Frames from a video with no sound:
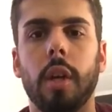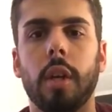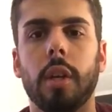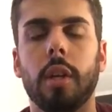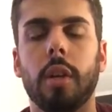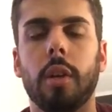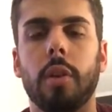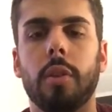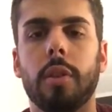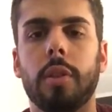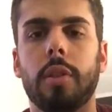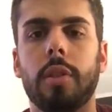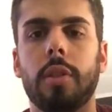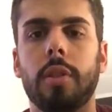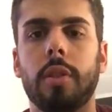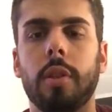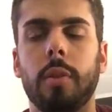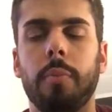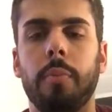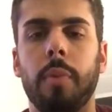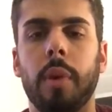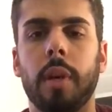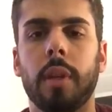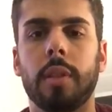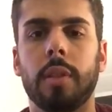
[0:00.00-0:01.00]
this is
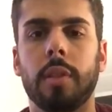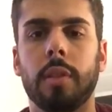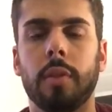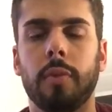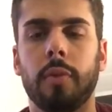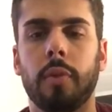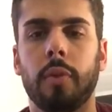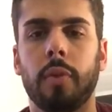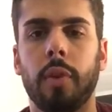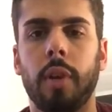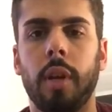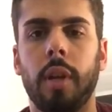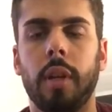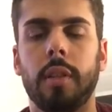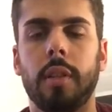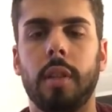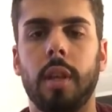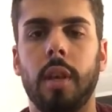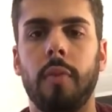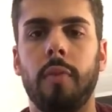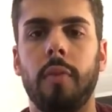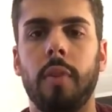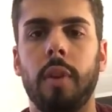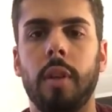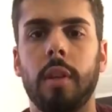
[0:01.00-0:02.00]
a mix of
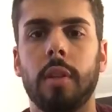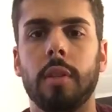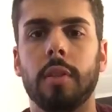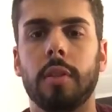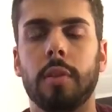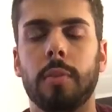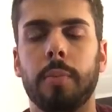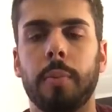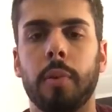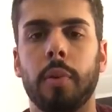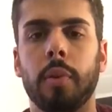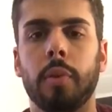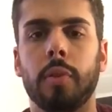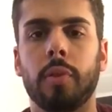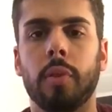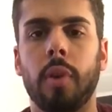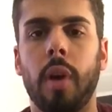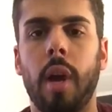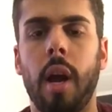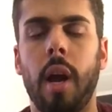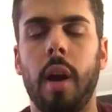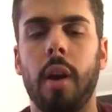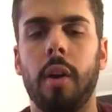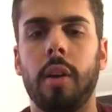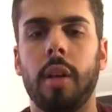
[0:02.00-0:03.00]
creativity and
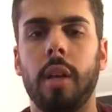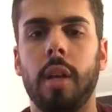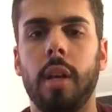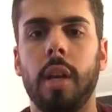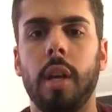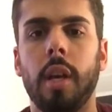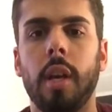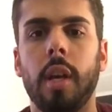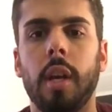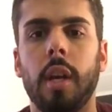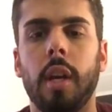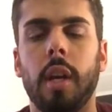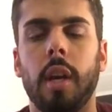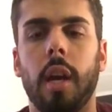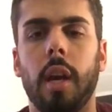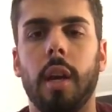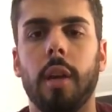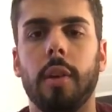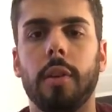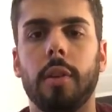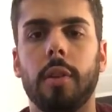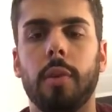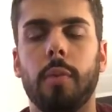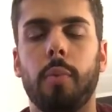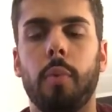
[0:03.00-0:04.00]
spirituality.
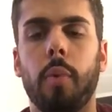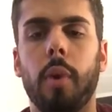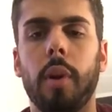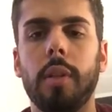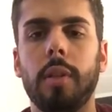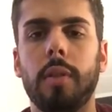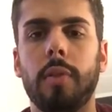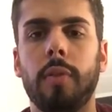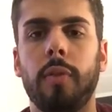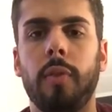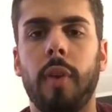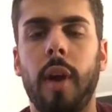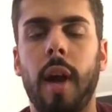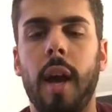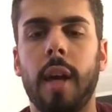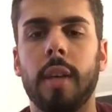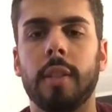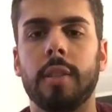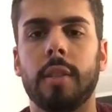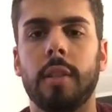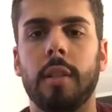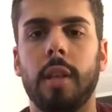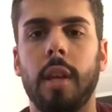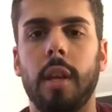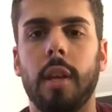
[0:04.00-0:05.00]
And what is
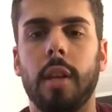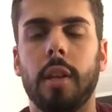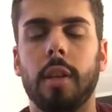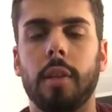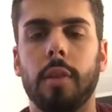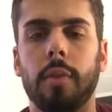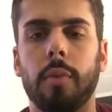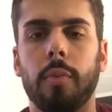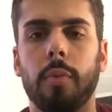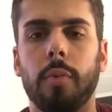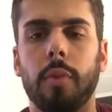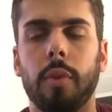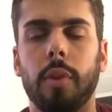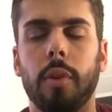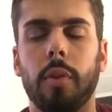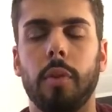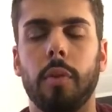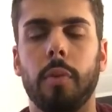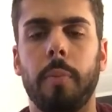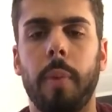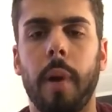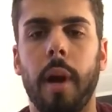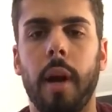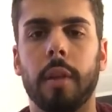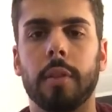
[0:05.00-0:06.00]
fascinating
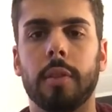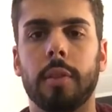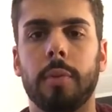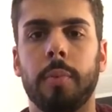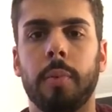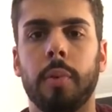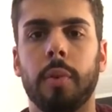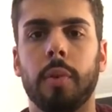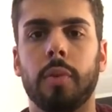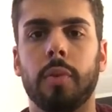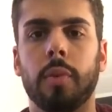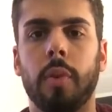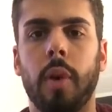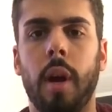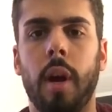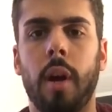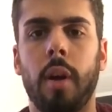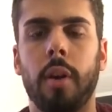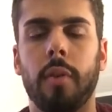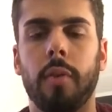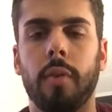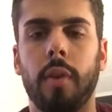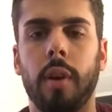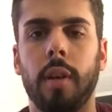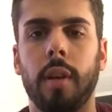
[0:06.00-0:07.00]
you about
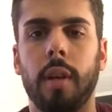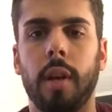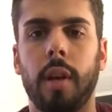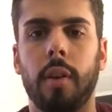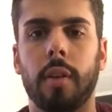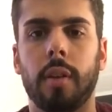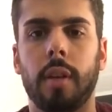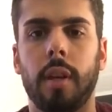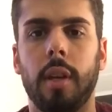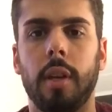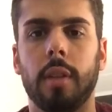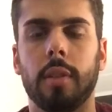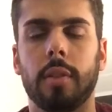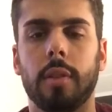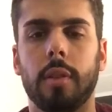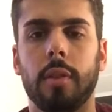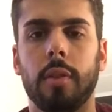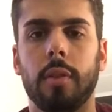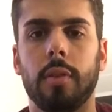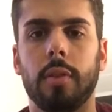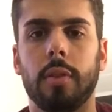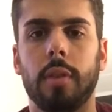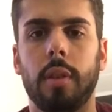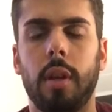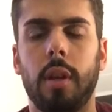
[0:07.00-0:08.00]
spirituality right now,
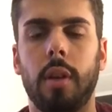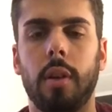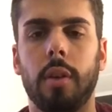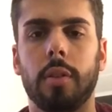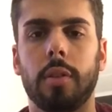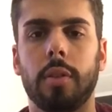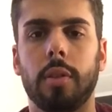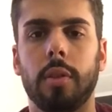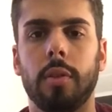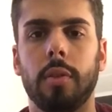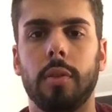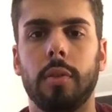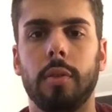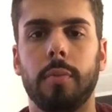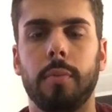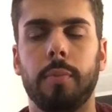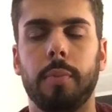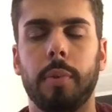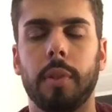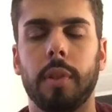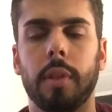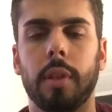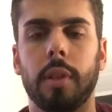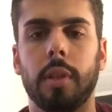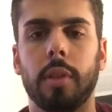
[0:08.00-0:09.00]
Cancer? Is there a certain
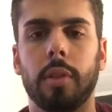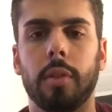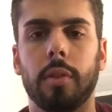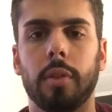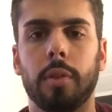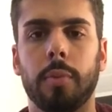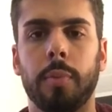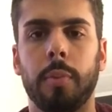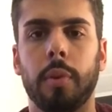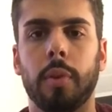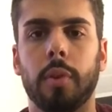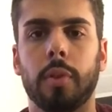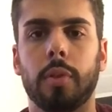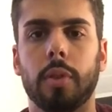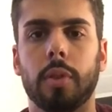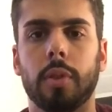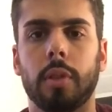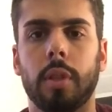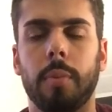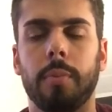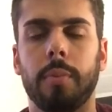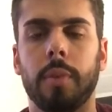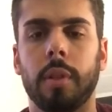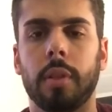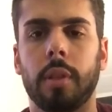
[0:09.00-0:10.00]
particular spiritual
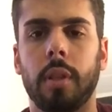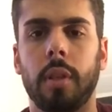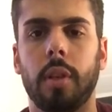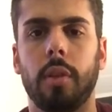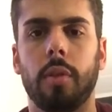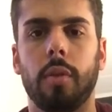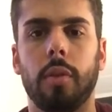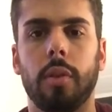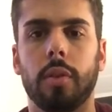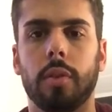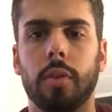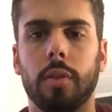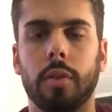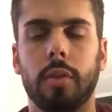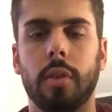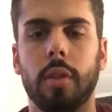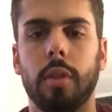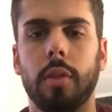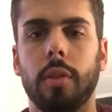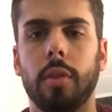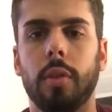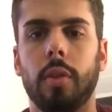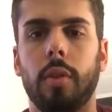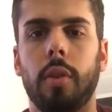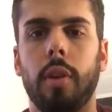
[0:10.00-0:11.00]
subject that you're
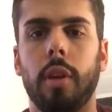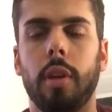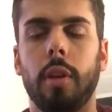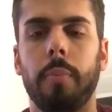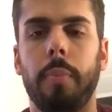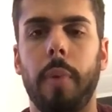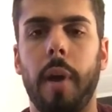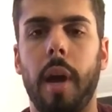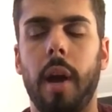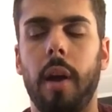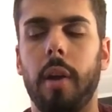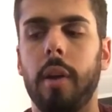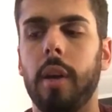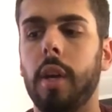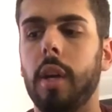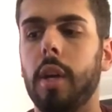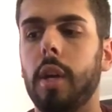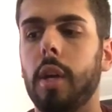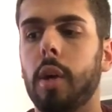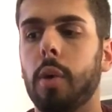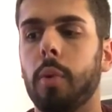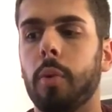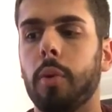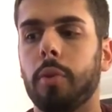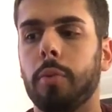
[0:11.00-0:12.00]
interested in learning about?
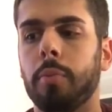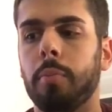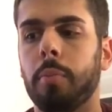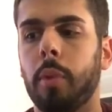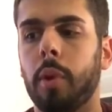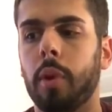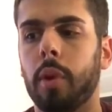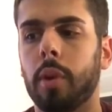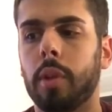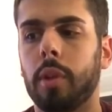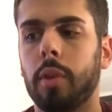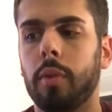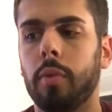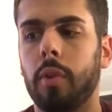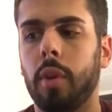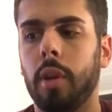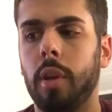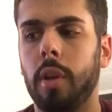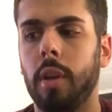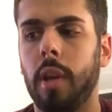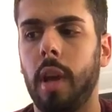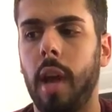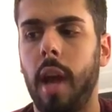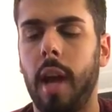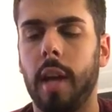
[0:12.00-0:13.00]
With
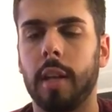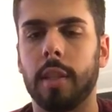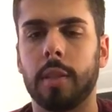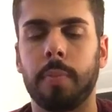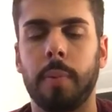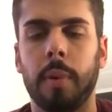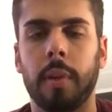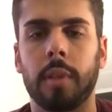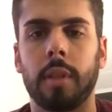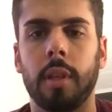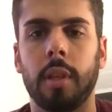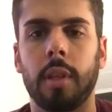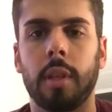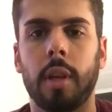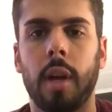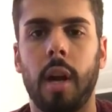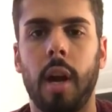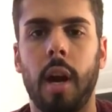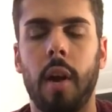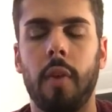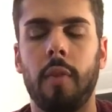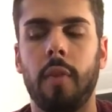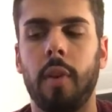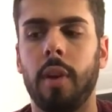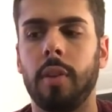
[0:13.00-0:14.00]
Mercury aspecting
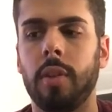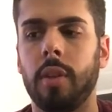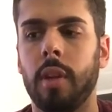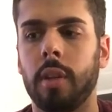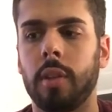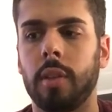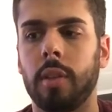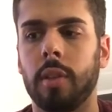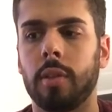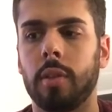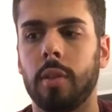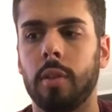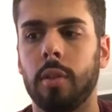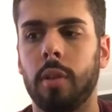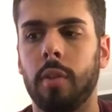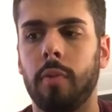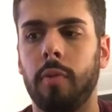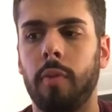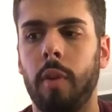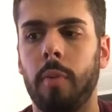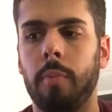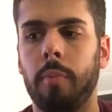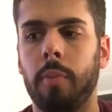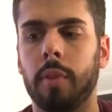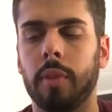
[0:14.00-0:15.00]
Chiron like this on
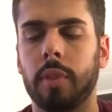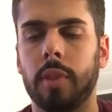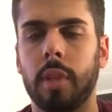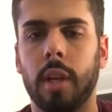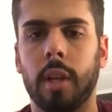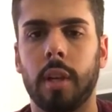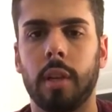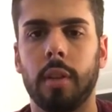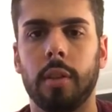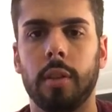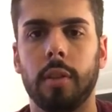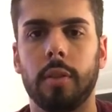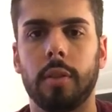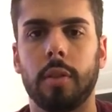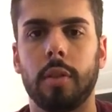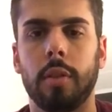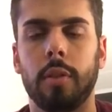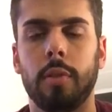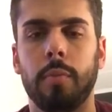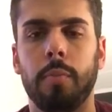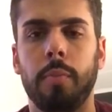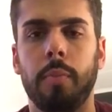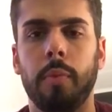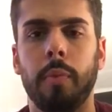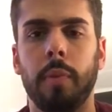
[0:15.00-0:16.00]
November 2nd, this
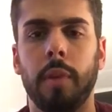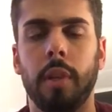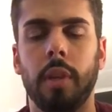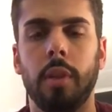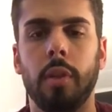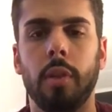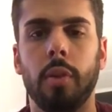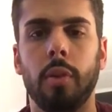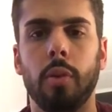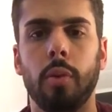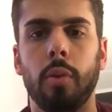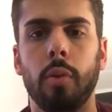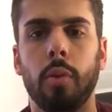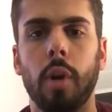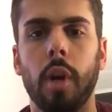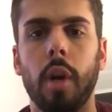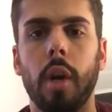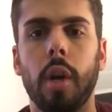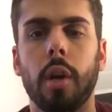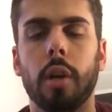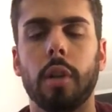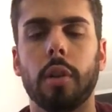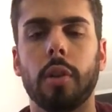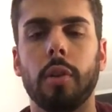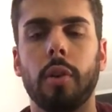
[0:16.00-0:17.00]
could be you
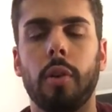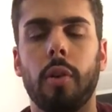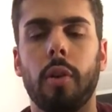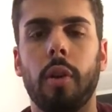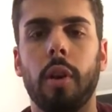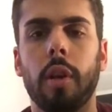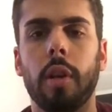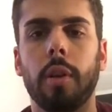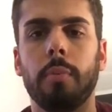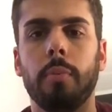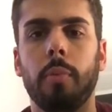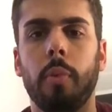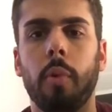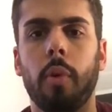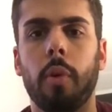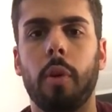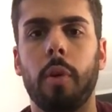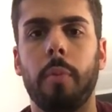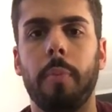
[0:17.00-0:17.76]
learning more